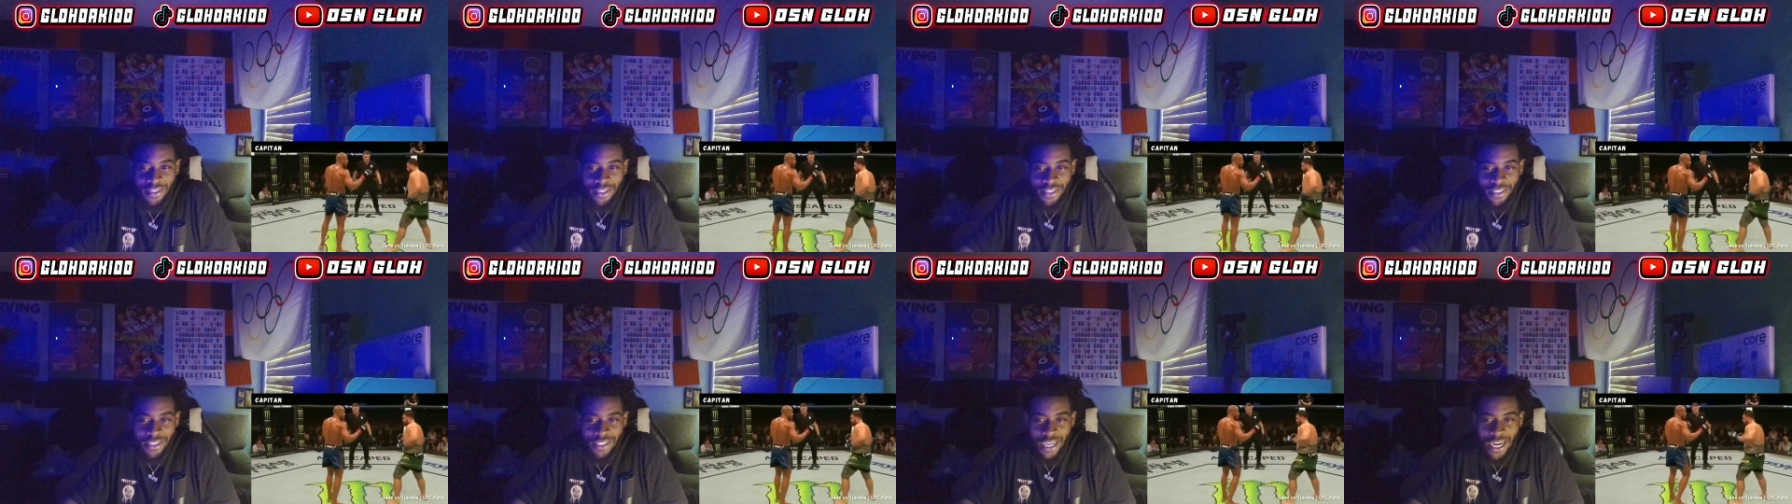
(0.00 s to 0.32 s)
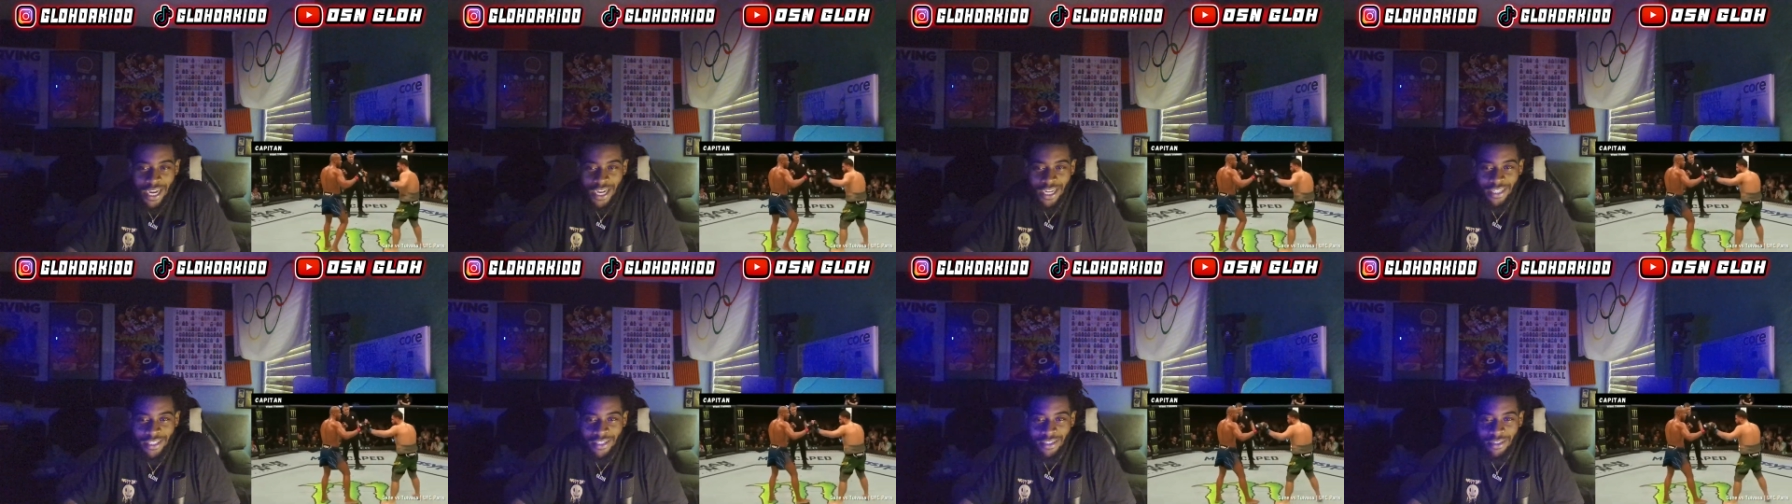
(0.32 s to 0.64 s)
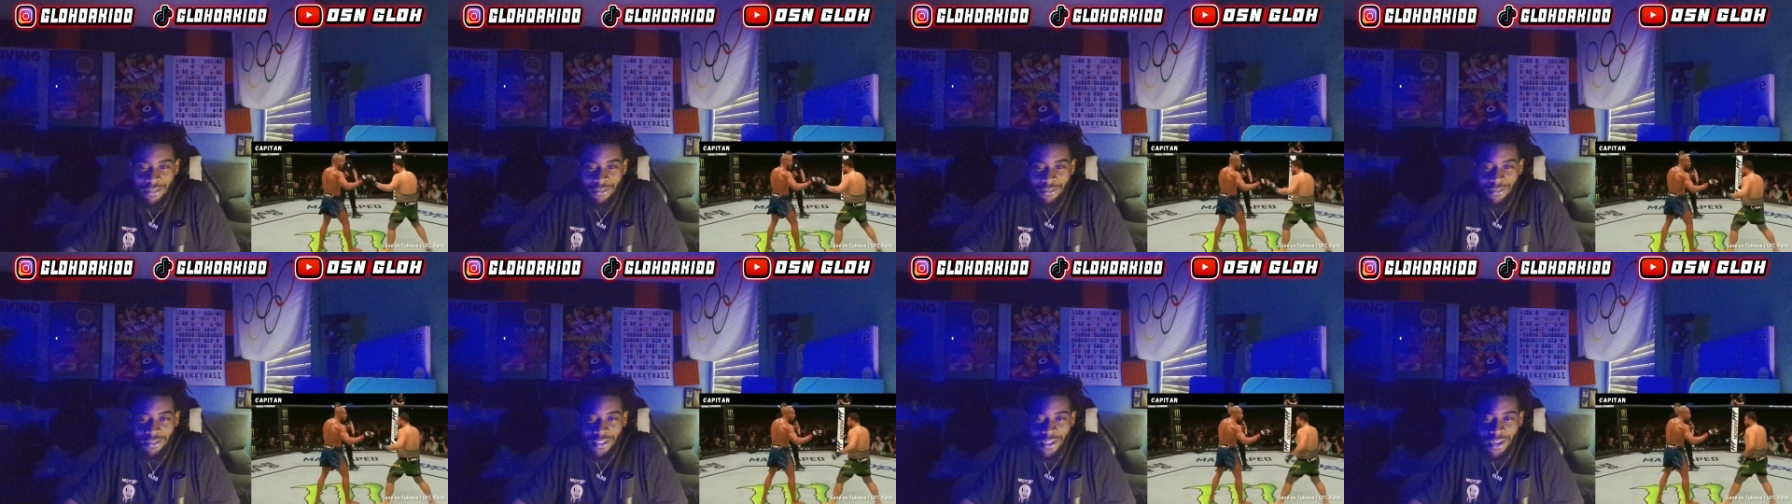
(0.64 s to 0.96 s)
Tai is
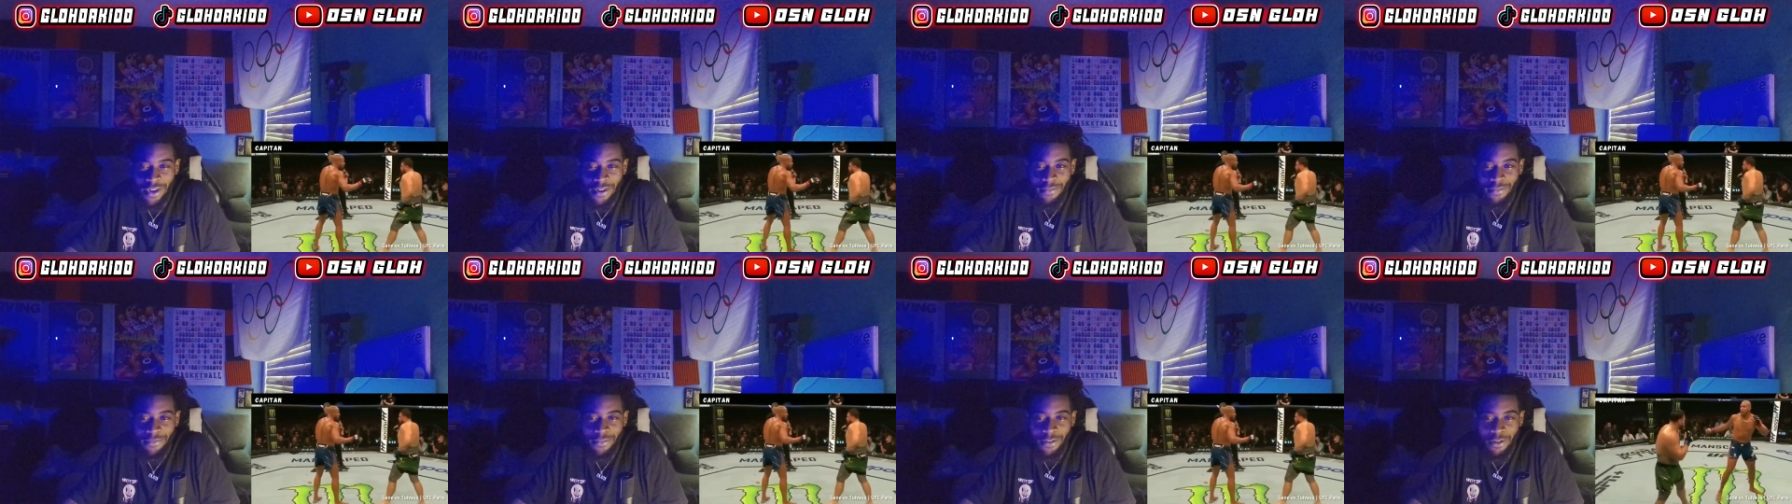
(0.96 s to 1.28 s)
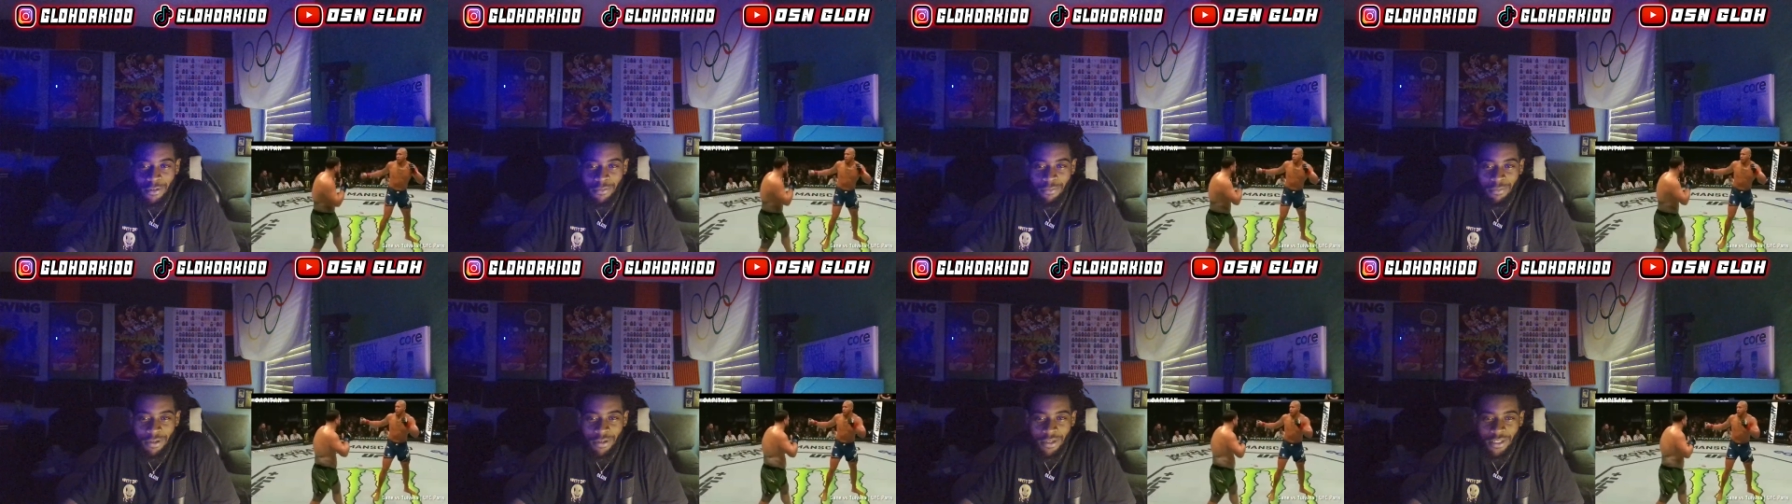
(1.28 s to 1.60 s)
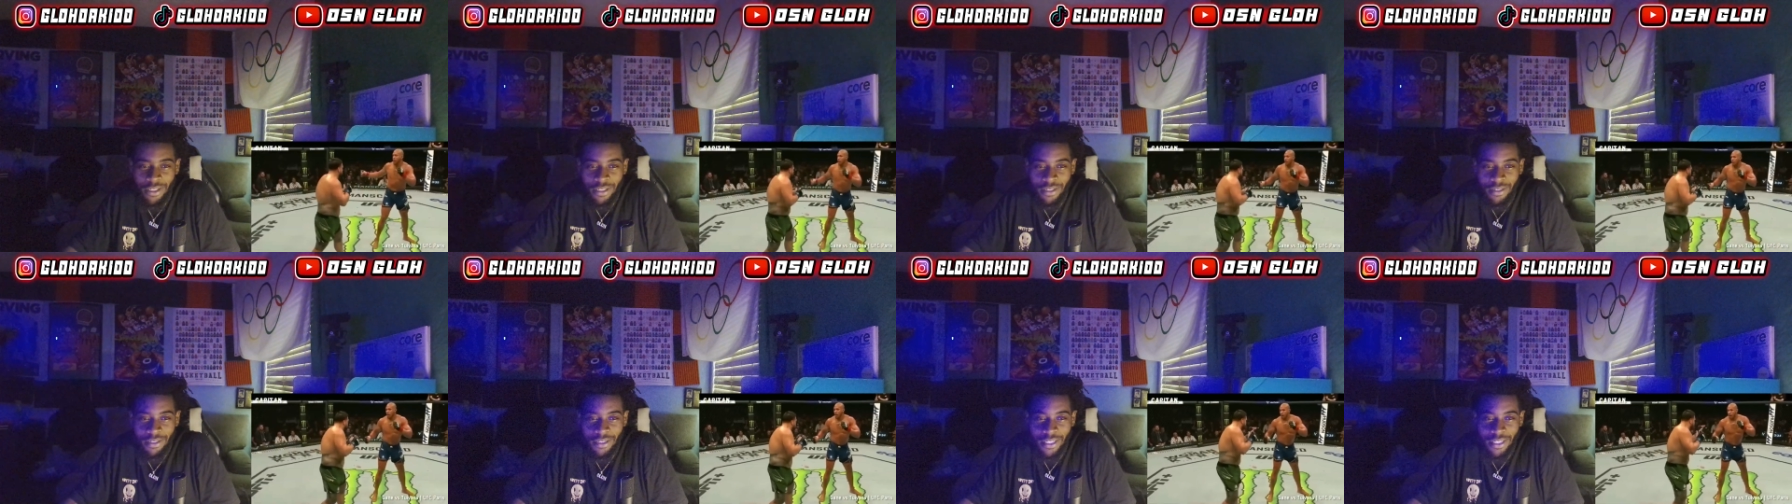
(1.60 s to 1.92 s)
so tough though, bro.
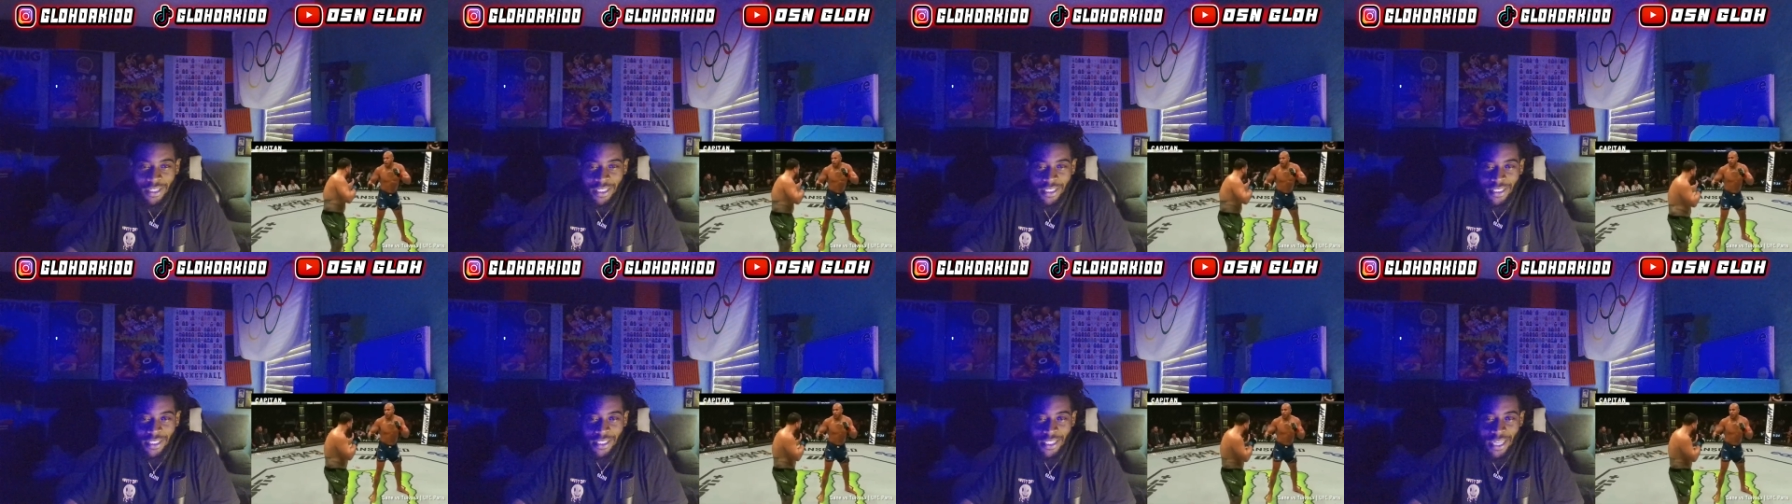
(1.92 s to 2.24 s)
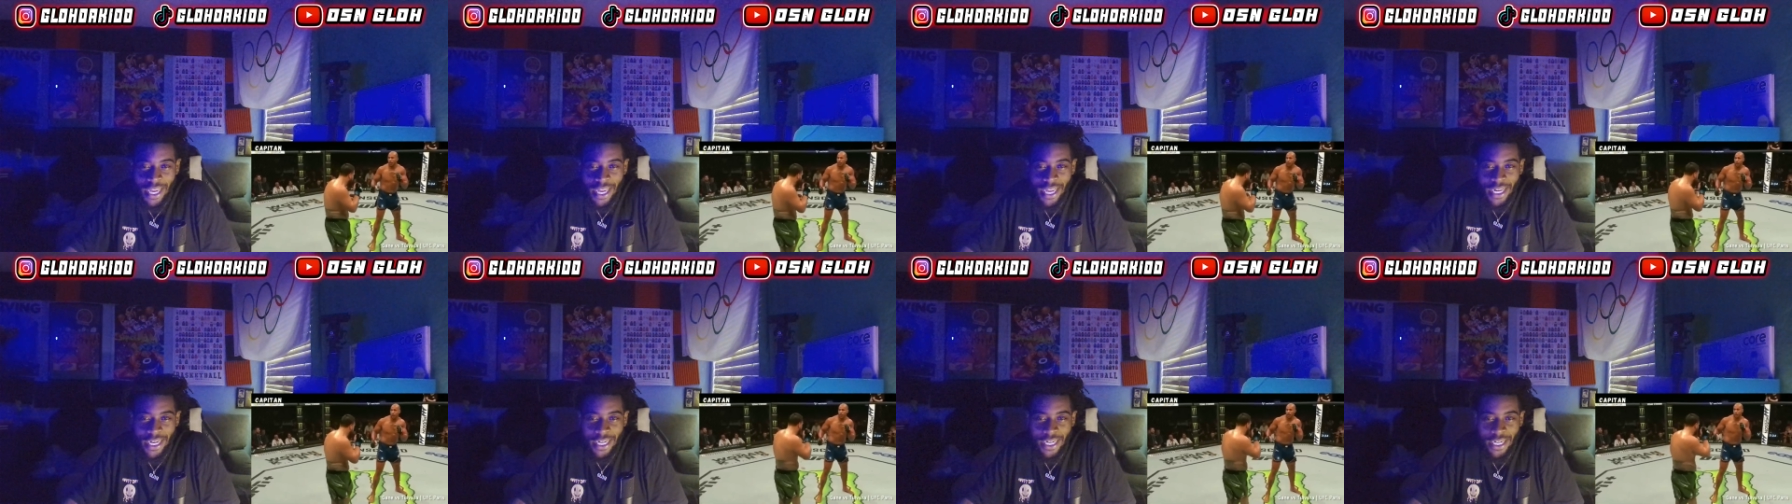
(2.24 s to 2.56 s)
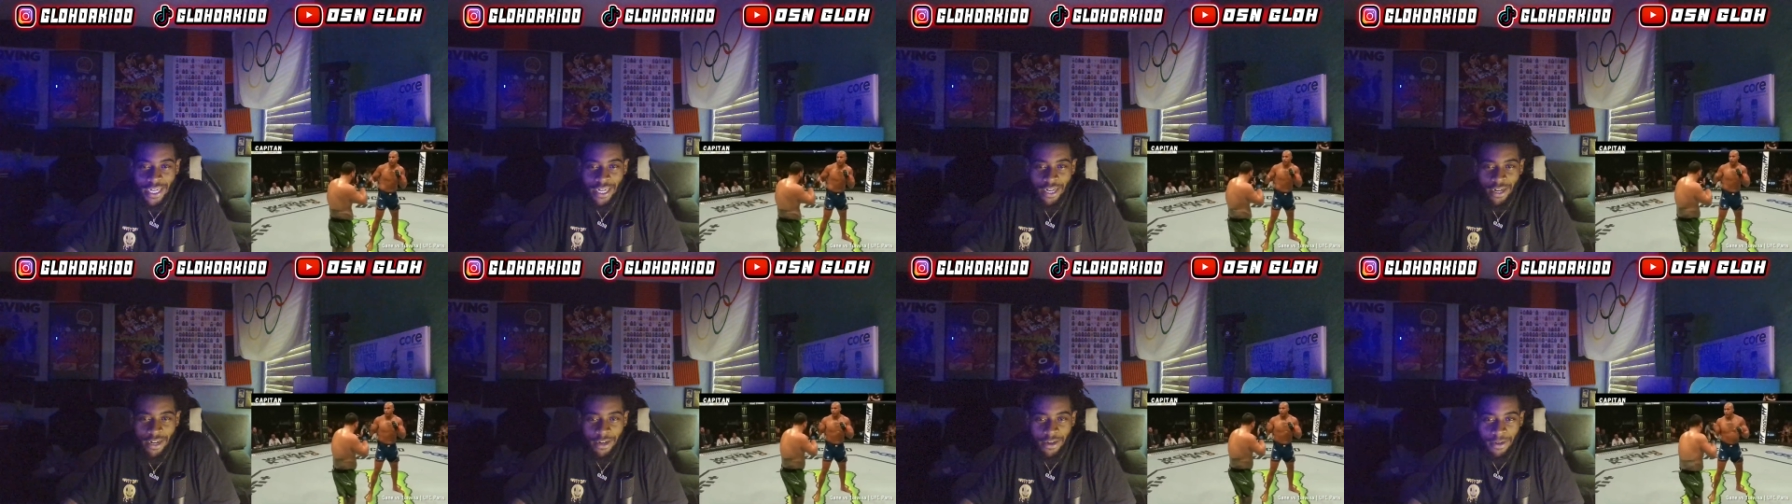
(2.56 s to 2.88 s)
He's staying in
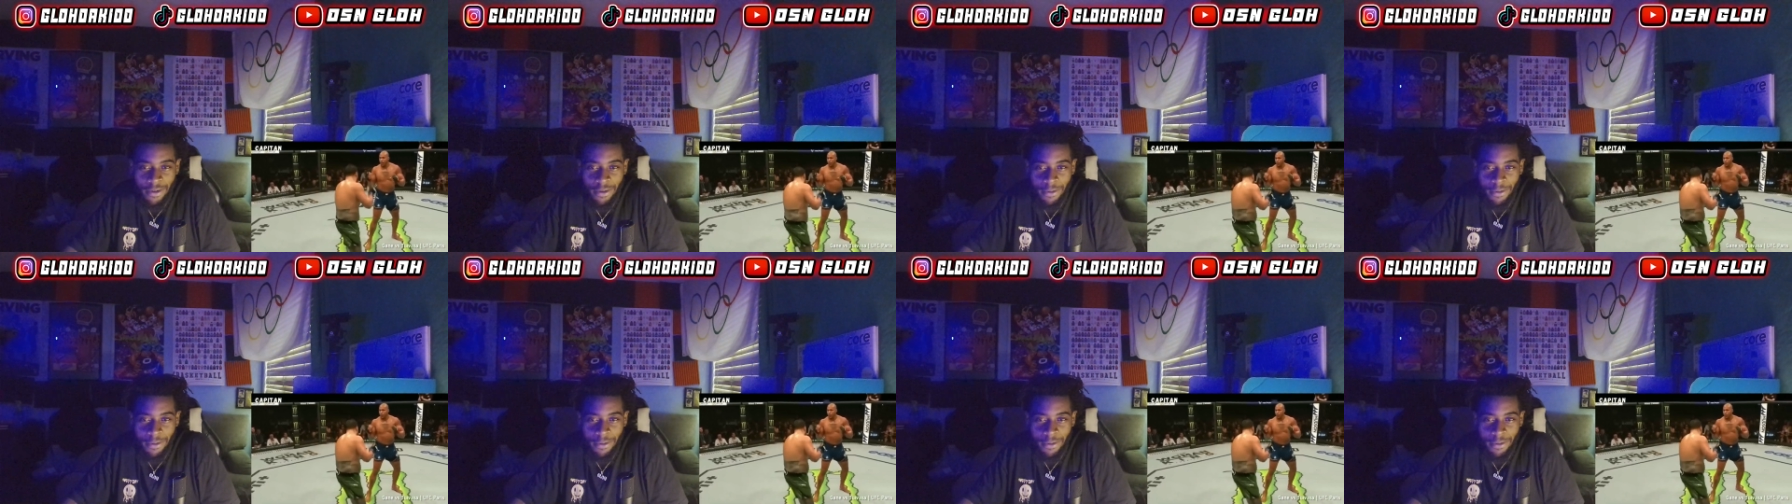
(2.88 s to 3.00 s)
there.